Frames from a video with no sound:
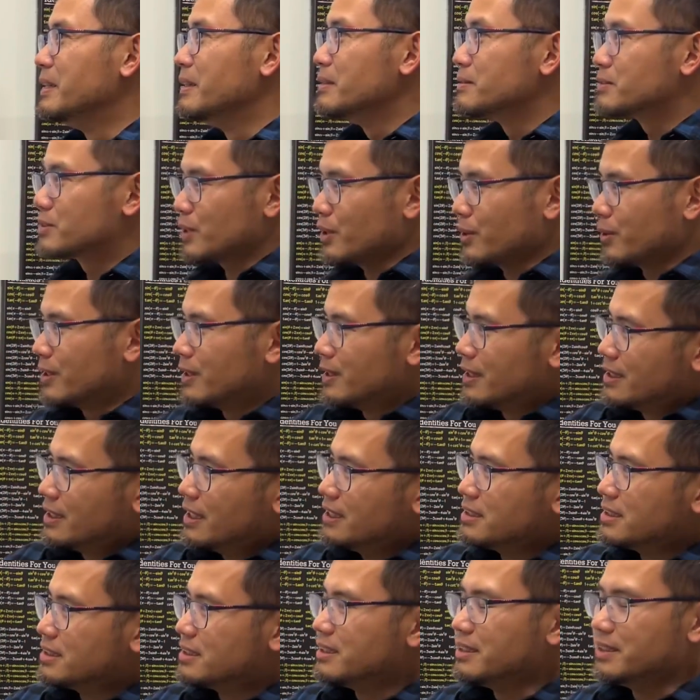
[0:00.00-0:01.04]
So
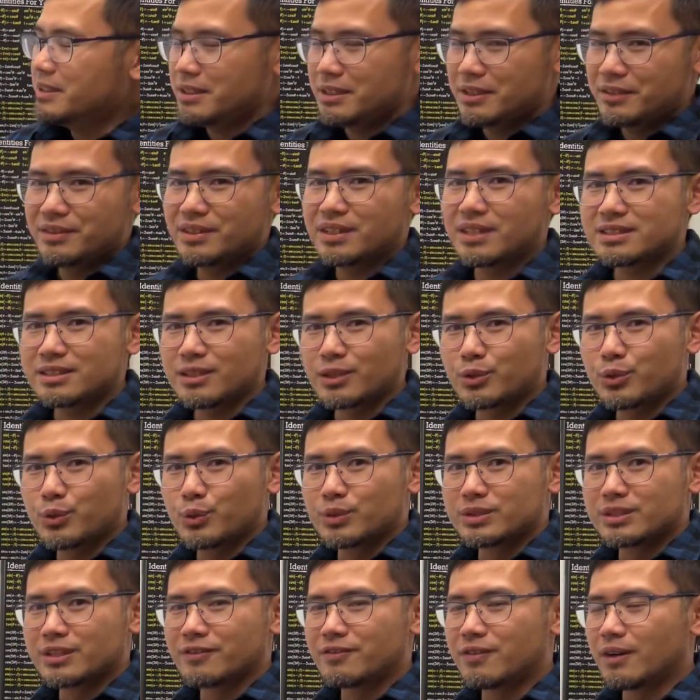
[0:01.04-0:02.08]
let's see if you guys agree
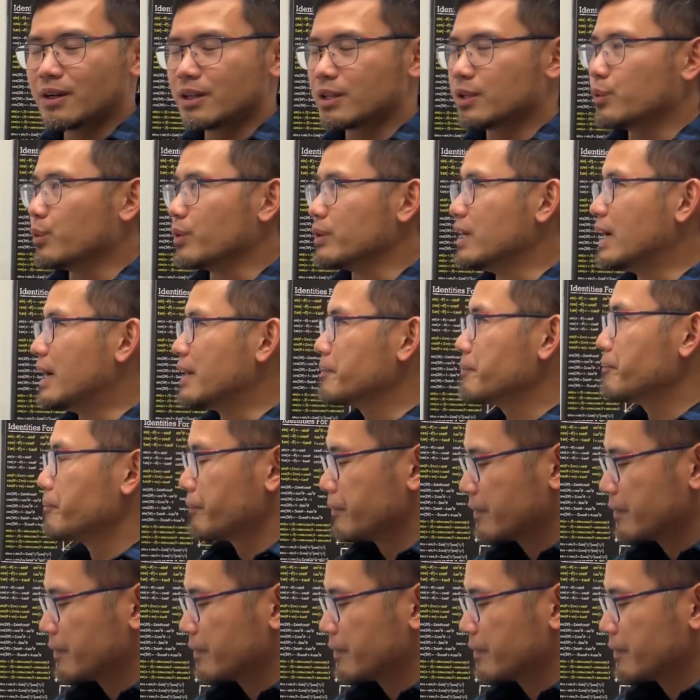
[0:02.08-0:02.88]
with the following or not.